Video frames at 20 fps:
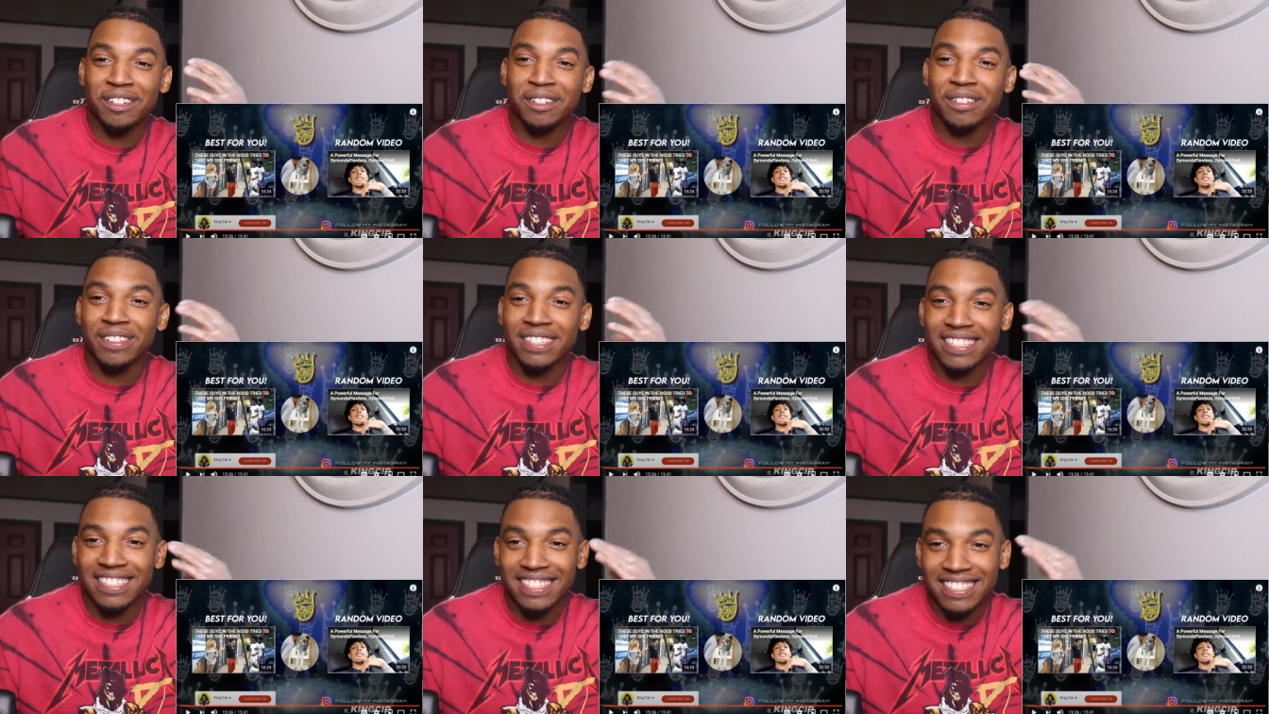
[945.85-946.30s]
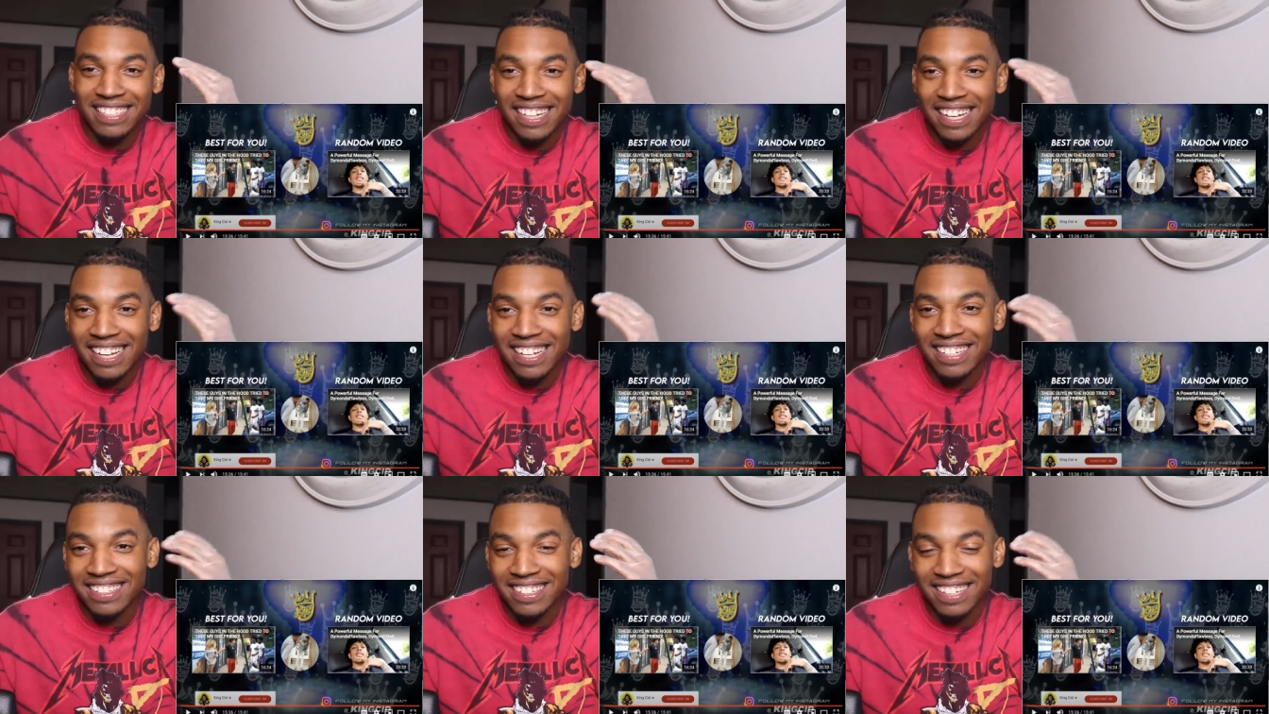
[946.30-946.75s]
You know what I'm saying?
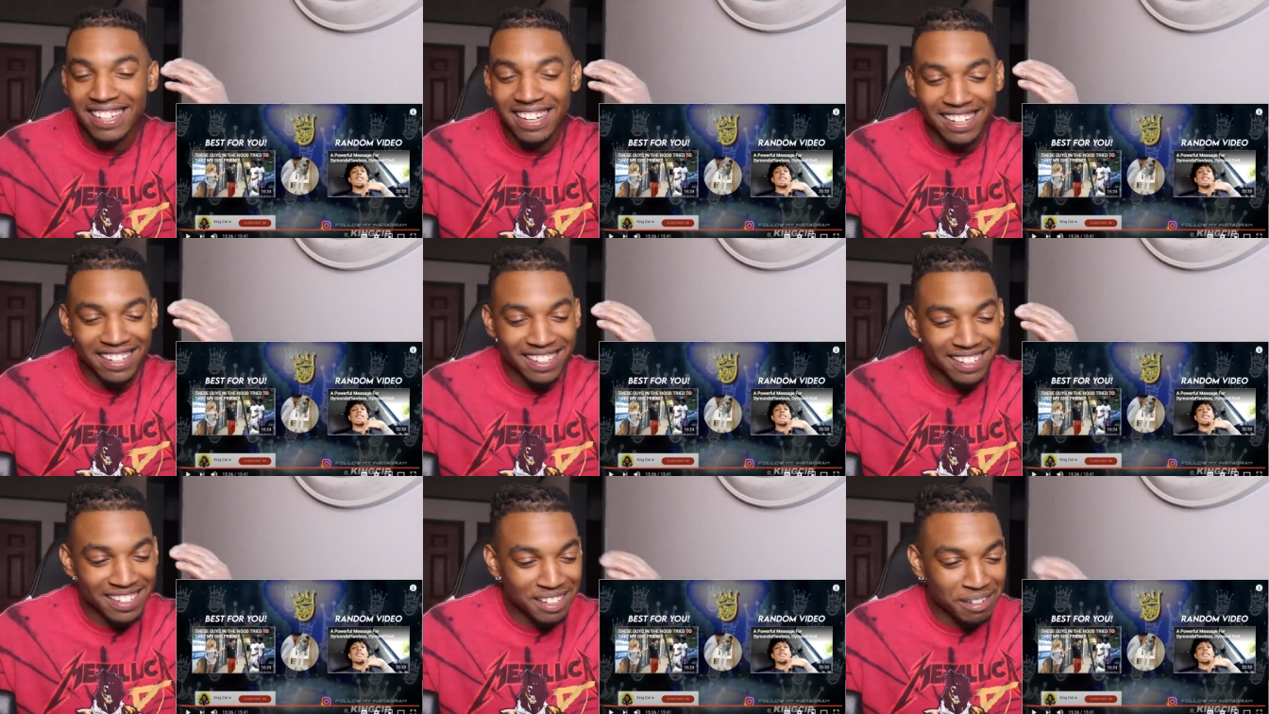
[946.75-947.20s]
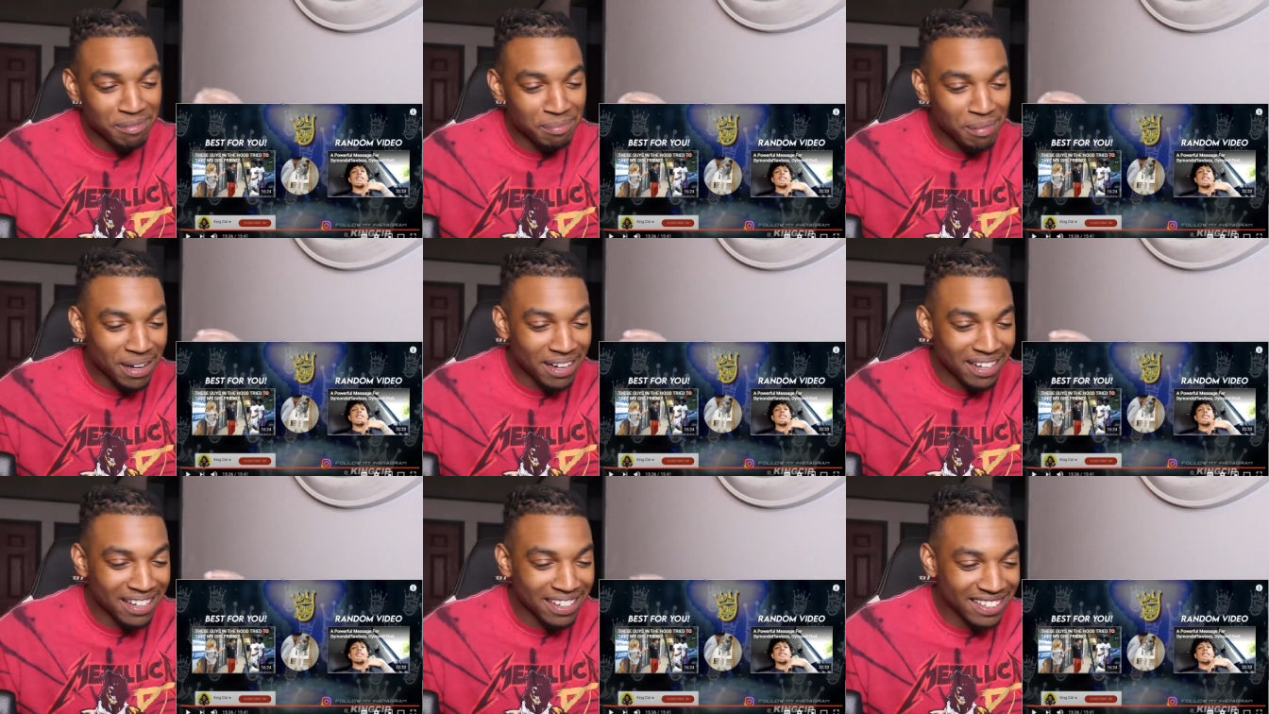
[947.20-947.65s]
Stay educated in the
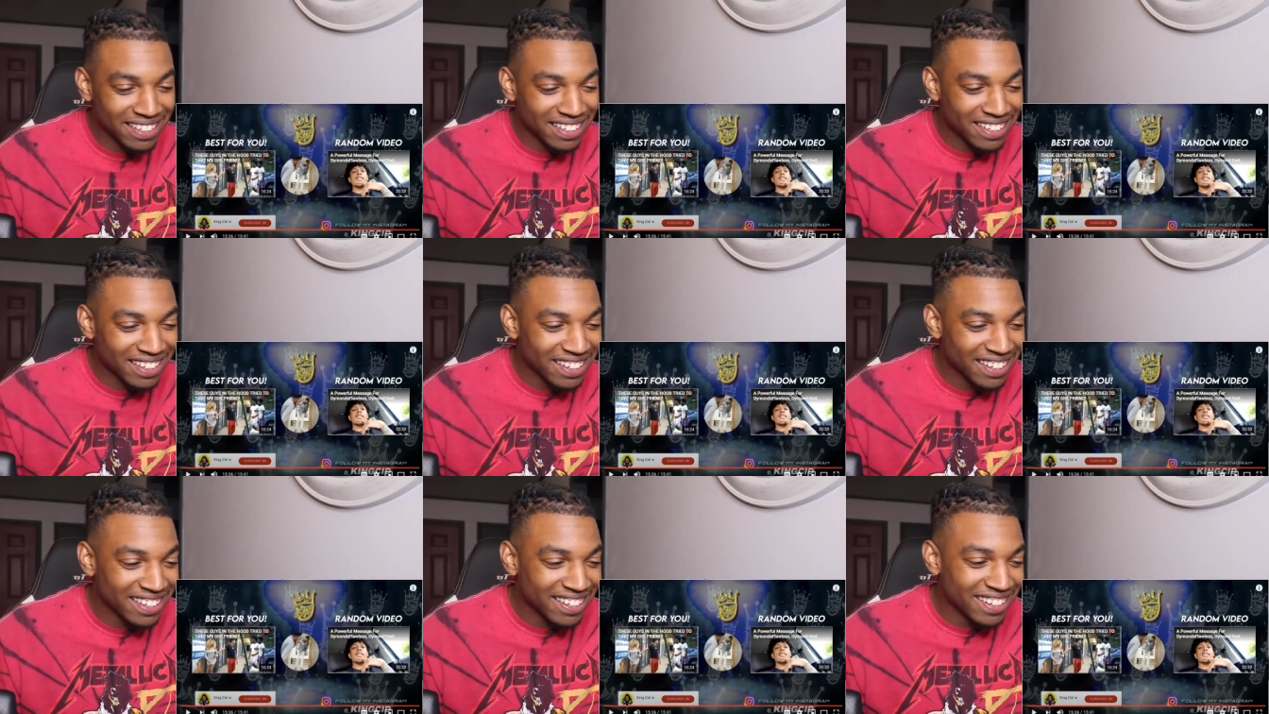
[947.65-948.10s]
mind.